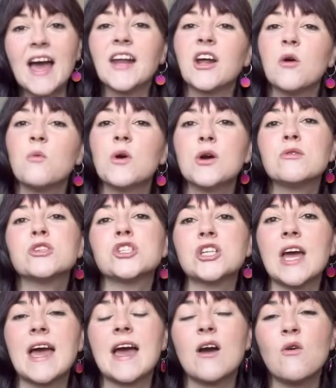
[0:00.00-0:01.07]
and I will
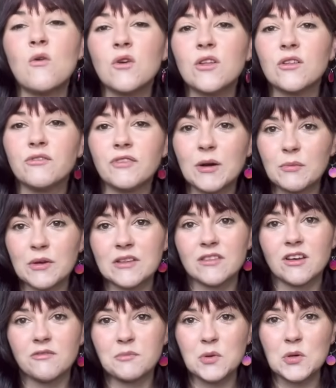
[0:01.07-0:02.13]
share all of the fabrics that
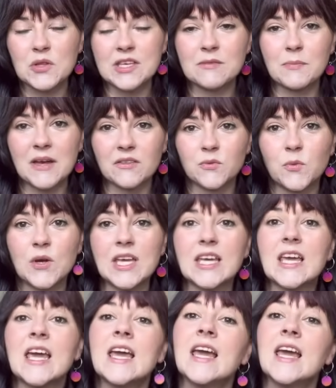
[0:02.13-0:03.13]
I've bought this past week